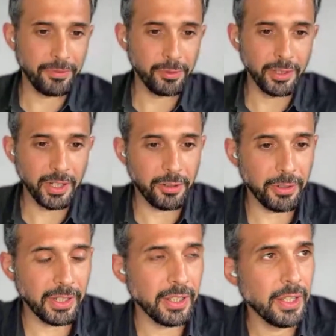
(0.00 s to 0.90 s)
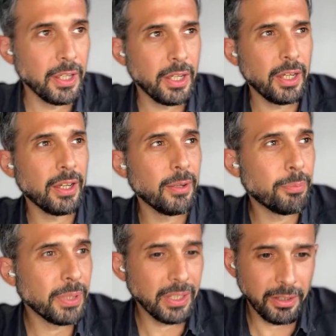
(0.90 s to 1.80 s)
fully agree.
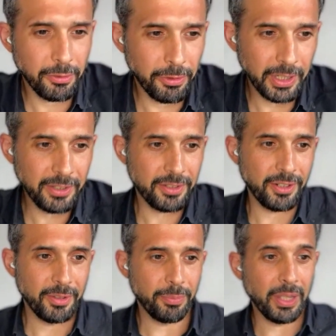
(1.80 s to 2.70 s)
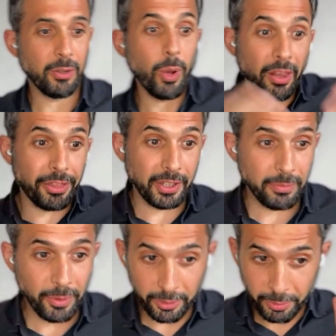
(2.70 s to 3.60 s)
Being rich and being wealthy,
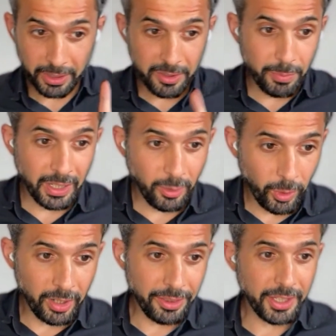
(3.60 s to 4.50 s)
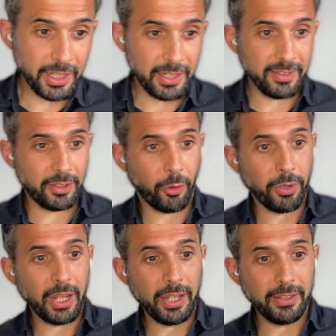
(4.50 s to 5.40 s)
not rich, being wealthy is
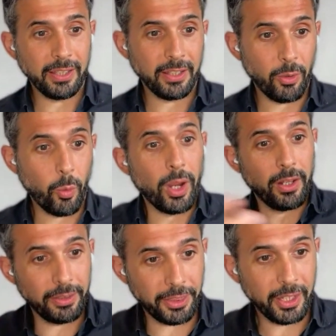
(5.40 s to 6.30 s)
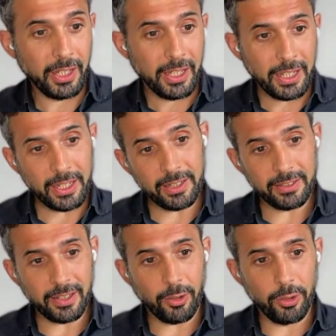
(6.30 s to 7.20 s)
creating wealth,
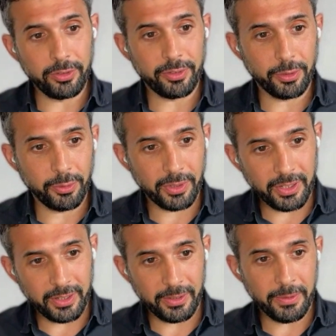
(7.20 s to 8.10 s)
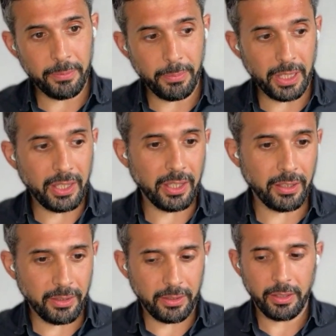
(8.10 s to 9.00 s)
and also
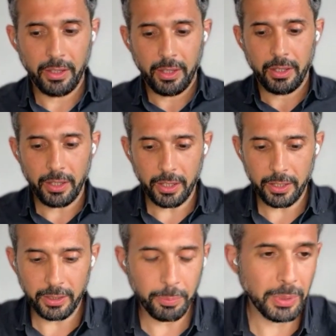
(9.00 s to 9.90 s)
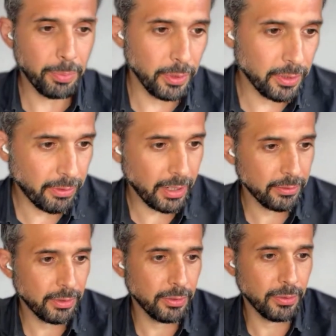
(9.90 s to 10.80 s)
making the people
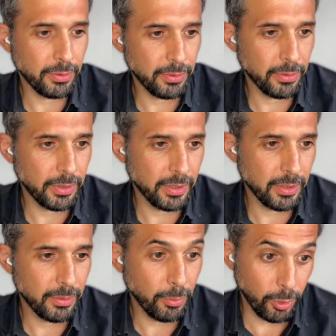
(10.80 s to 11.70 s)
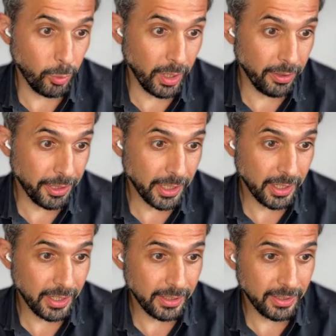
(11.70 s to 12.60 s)
around you more
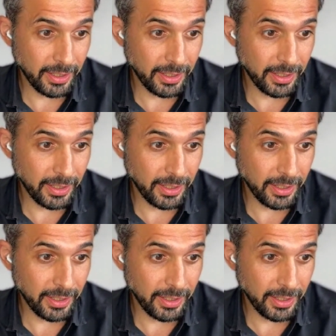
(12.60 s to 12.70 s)
wealthy. And